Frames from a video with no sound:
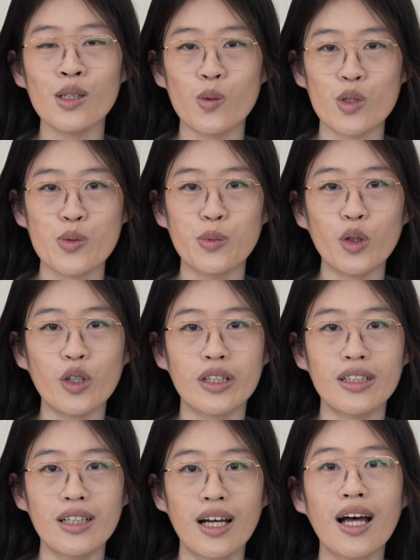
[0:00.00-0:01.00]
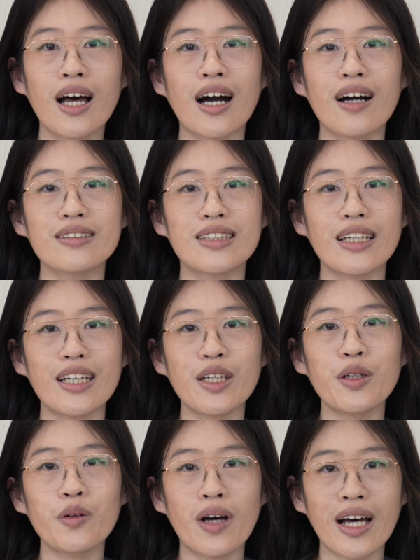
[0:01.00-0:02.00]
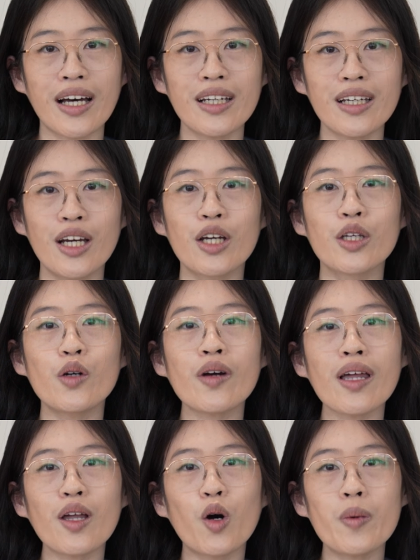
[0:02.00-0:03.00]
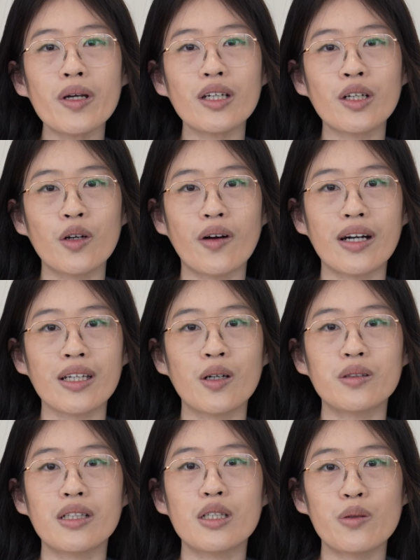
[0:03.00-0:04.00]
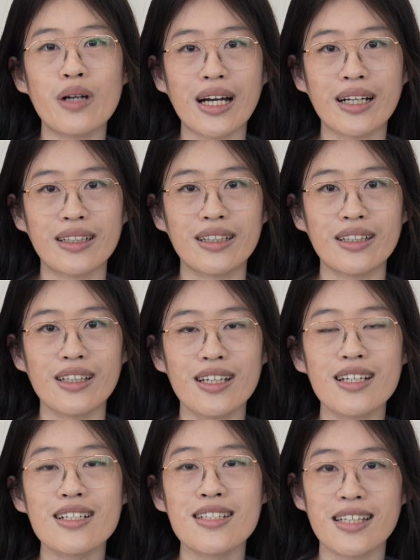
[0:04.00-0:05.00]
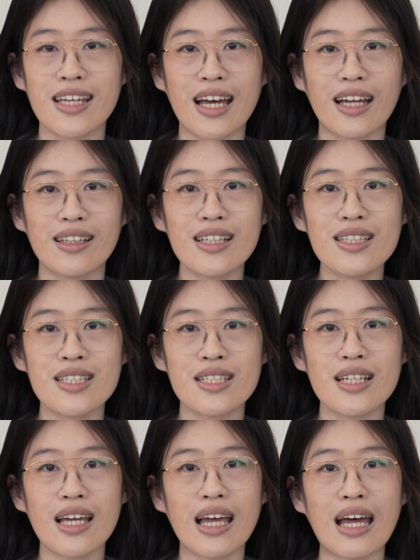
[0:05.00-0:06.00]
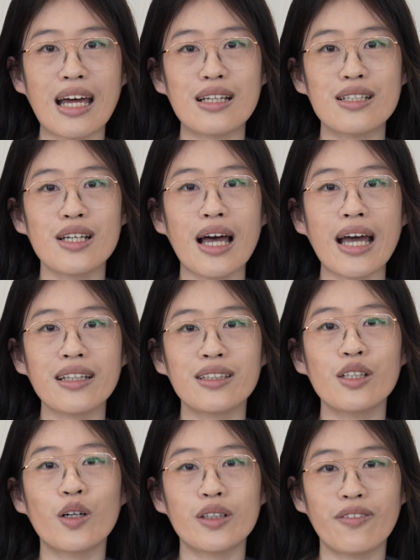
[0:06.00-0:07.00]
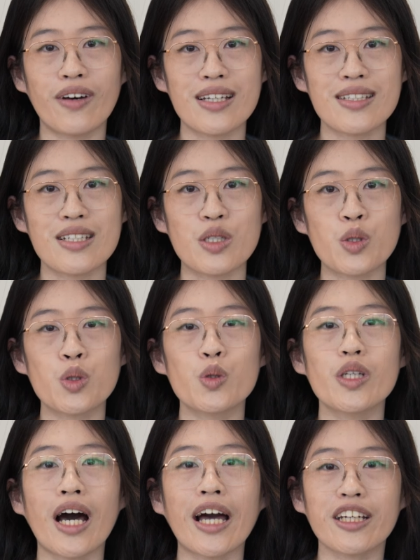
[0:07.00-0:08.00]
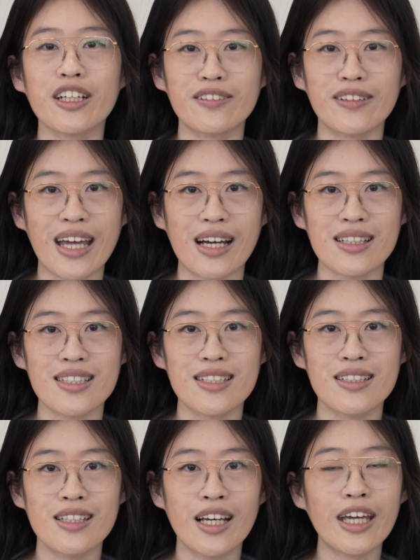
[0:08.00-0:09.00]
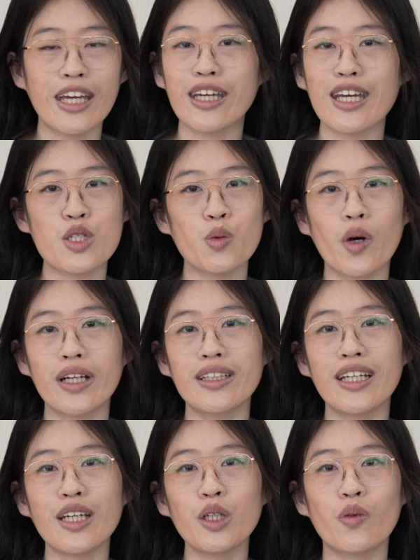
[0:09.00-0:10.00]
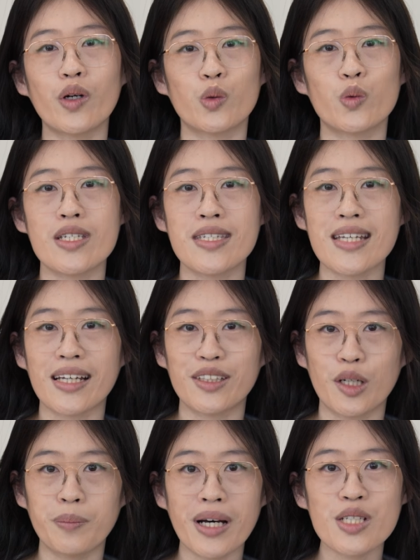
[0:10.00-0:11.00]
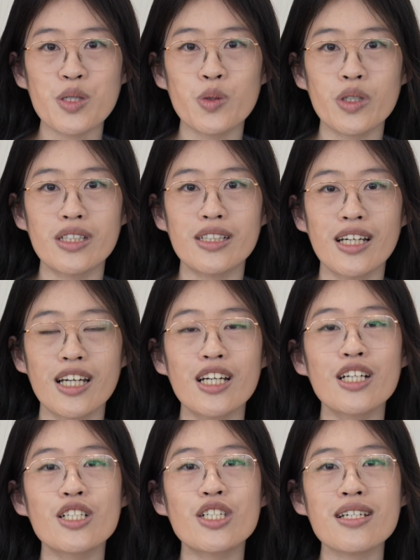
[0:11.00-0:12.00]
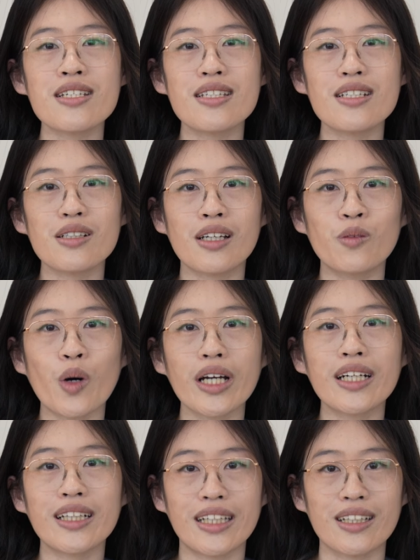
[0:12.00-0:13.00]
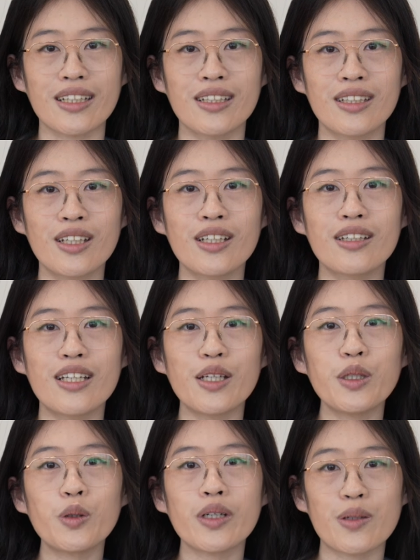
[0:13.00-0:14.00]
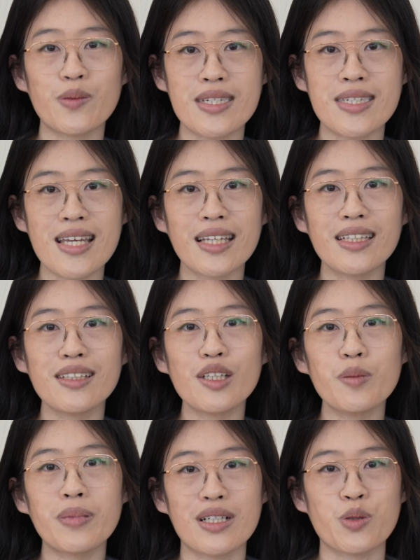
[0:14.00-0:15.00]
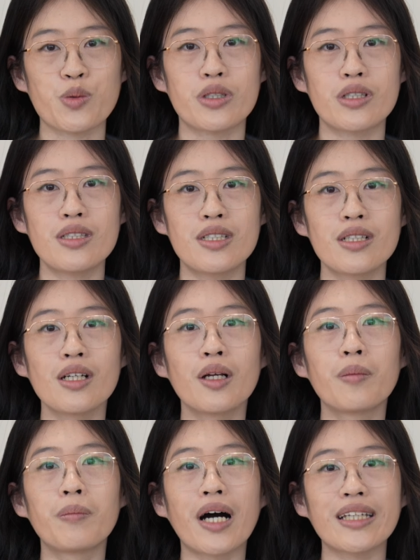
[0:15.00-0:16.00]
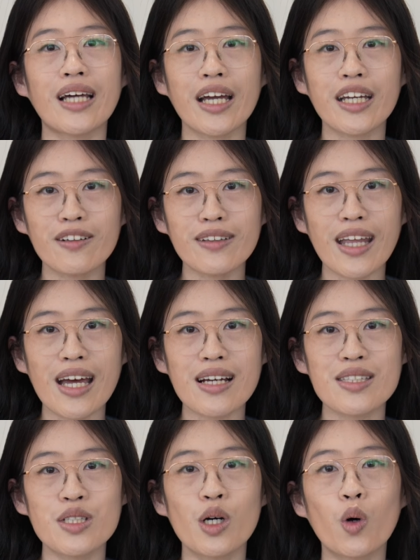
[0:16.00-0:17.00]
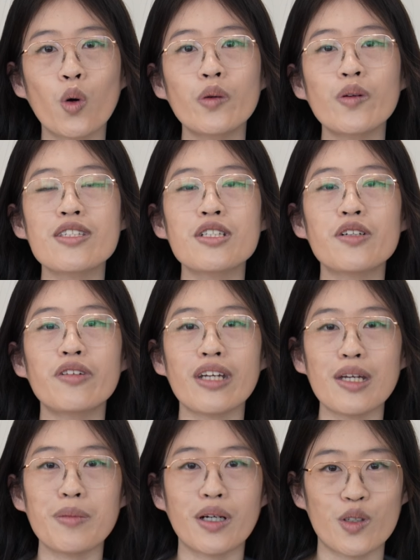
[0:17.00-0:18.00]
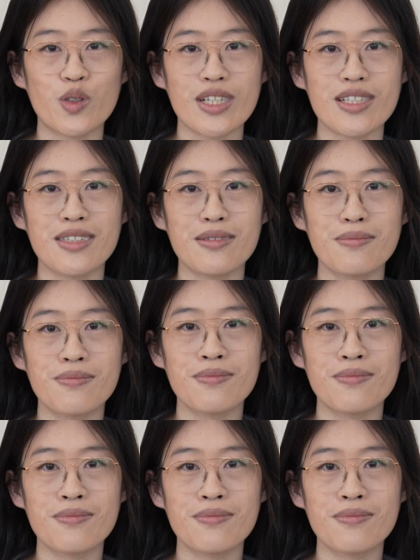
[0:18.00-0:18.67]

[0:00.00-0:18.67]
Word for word: What's more, on the EUI, you can open the QR code directly, scan it, and add your devices to the Hik-Connect. In case one day you want to reset your password, just one click. Then you can reset in your password by the Hik-Connect or reserved email address.